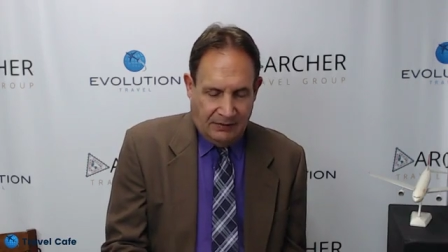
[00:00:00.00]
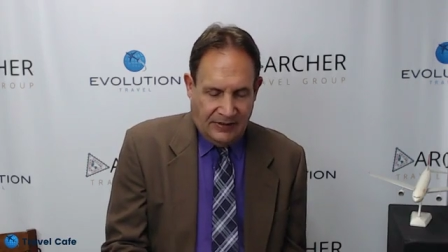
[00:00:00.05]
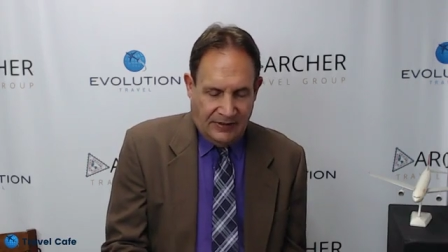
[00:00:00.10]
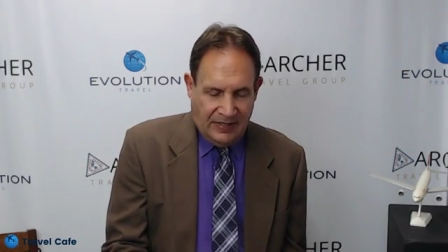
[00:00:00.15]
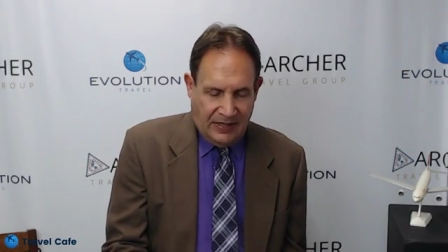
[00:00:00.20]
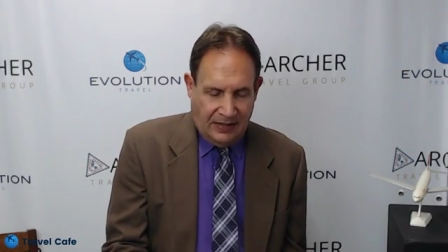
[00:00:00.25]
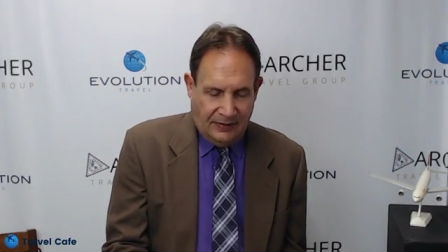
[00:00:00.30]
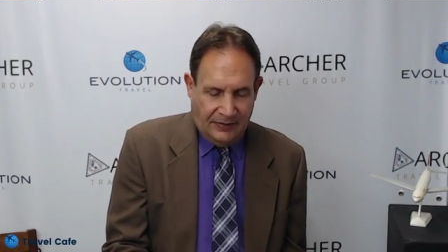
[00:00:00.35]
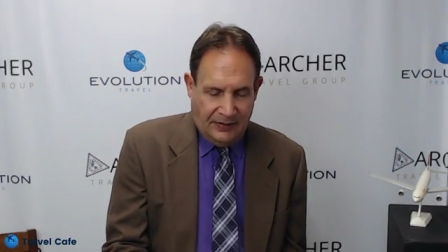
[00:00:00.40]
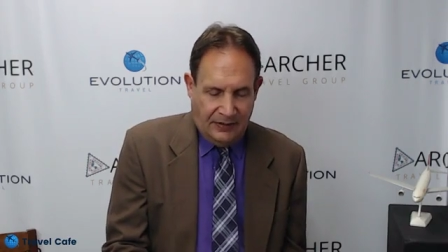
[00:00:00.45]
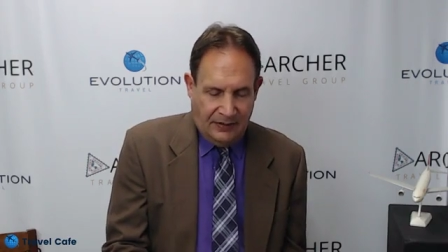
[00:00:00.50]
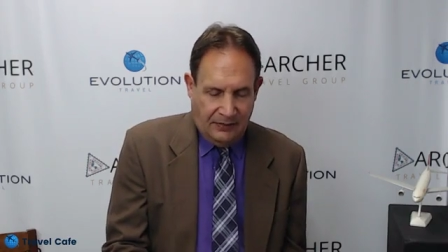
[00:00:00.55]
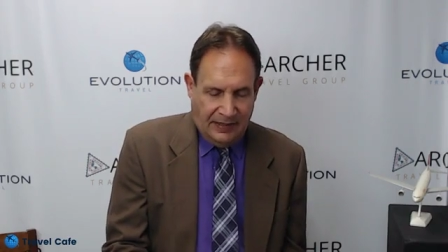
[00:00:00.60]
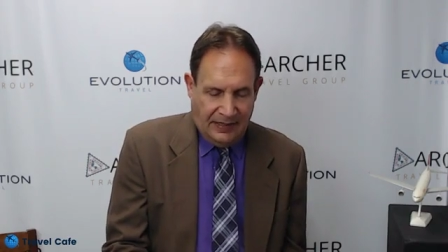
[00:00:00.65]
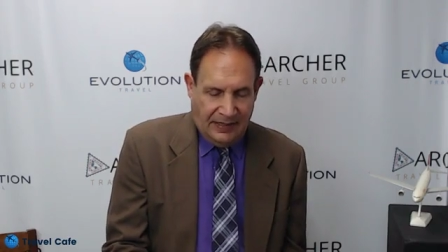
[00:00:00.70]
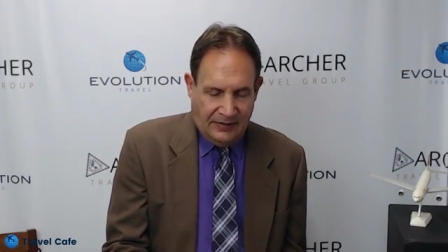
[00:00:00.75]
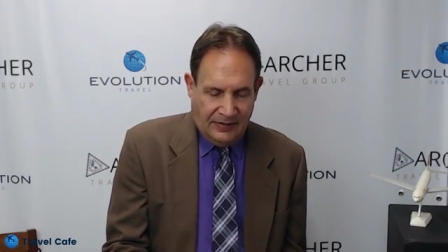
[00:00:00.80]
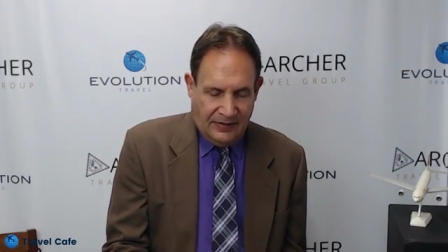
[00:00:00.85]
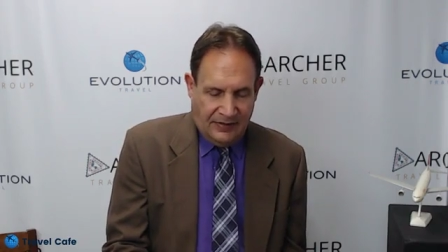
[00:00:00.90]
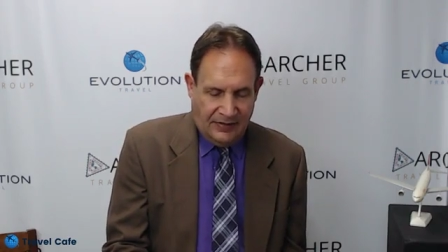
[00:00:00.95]
tell the new
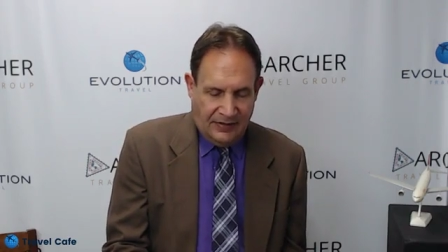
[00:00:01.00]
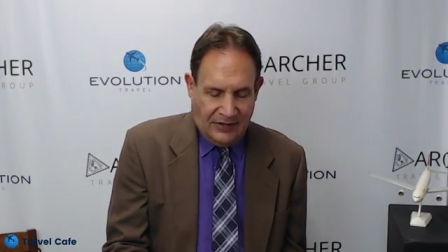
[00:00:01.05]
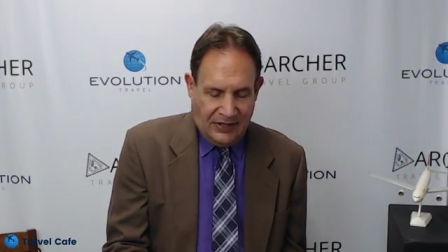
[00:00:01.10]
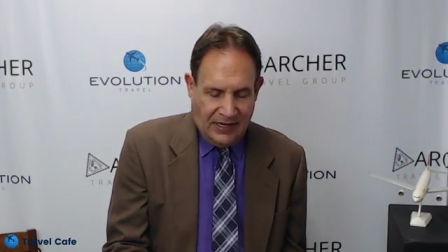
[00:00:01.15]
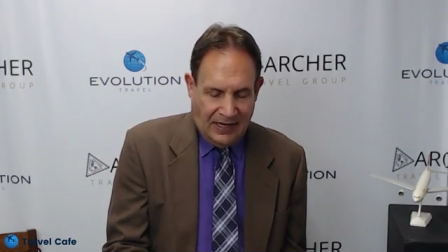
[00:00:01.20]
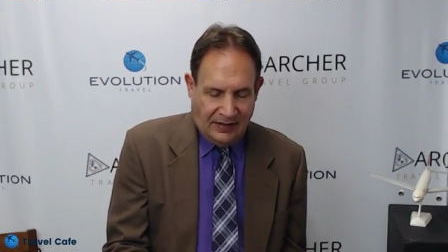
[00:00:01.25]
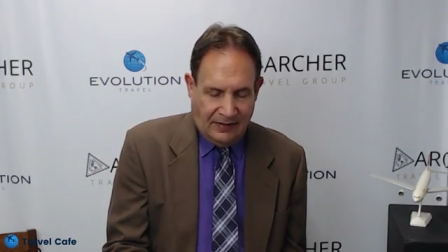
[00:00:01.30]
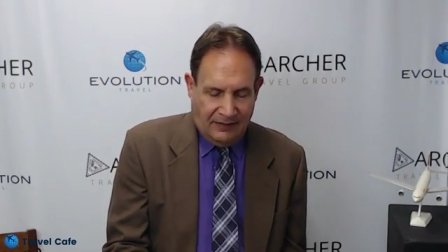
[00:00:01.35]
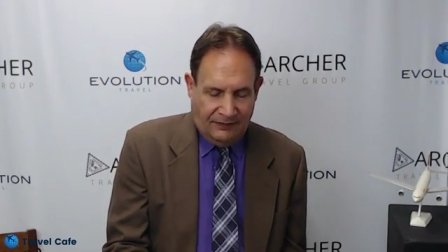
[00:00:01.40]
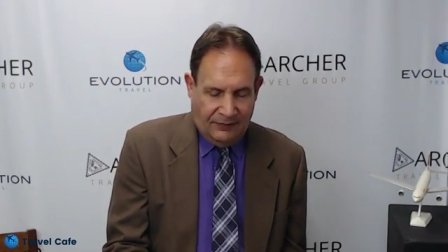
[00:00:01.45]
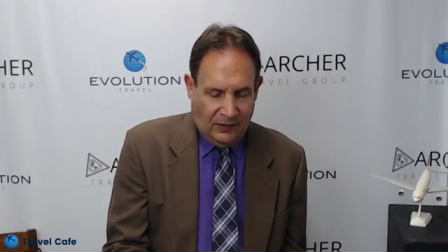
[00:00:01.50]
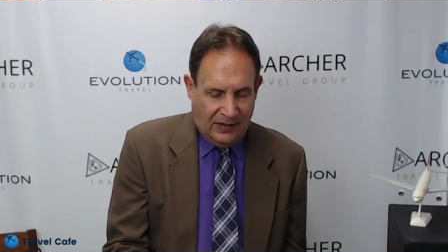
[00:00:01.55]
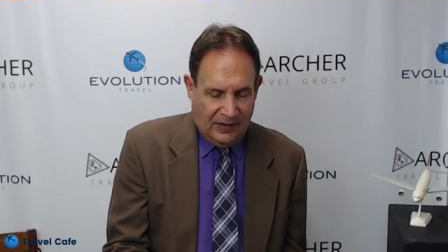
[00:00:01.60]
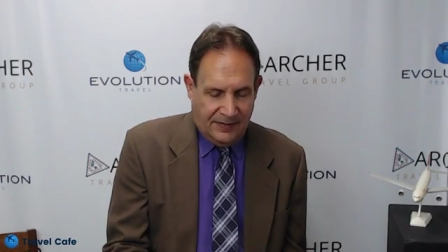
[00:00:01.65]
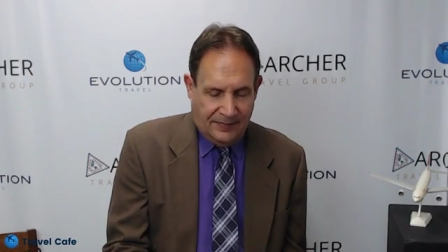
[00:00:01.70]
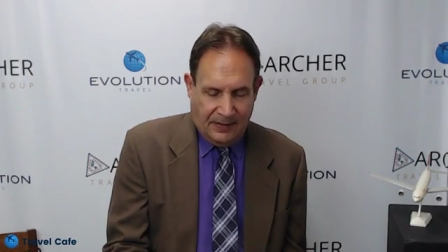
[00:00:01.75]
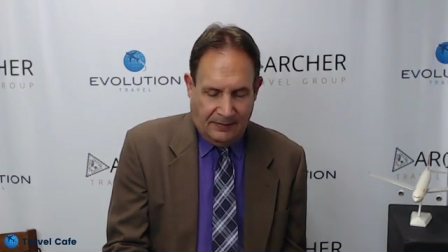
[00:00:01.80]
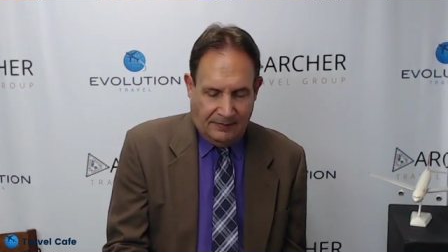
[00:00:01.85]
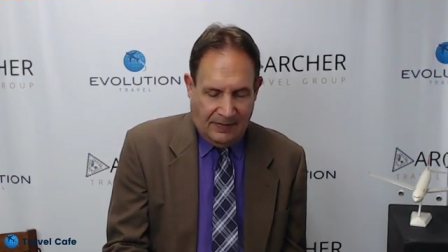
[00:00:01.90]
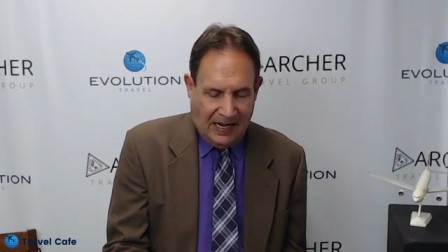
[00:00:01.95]
agents to check the
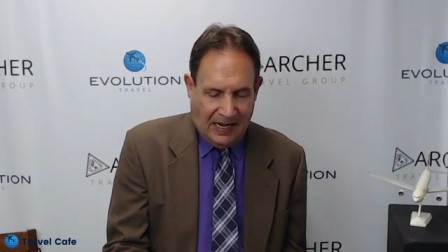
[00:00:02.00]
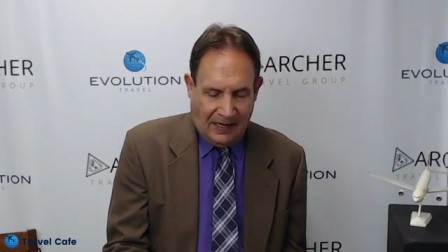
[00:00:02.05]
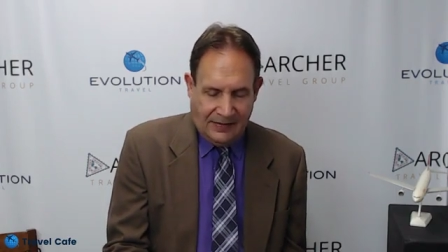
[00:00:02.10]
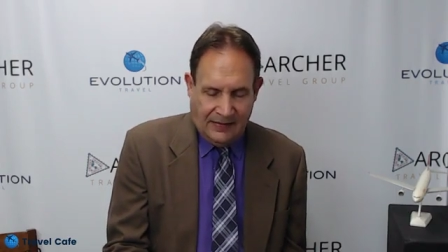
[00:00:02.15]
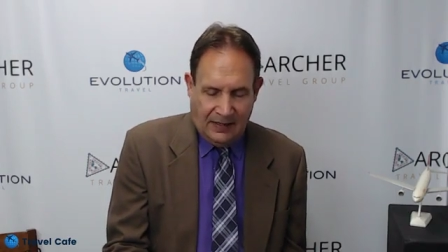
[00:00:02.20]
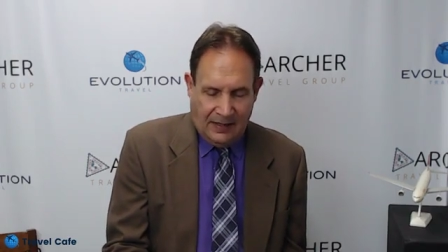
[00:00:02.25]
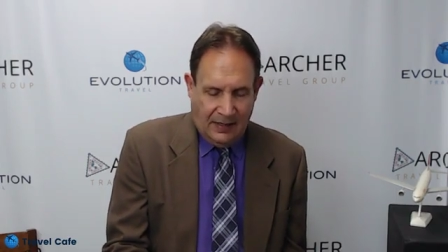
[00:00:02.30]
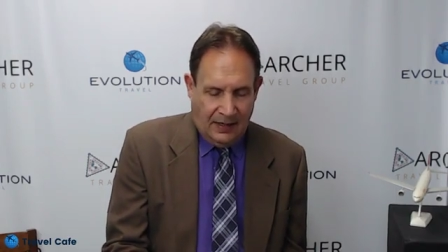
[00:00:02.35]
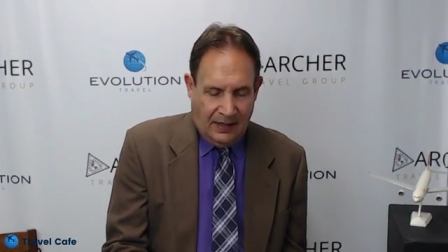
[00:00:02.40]
voicemail box.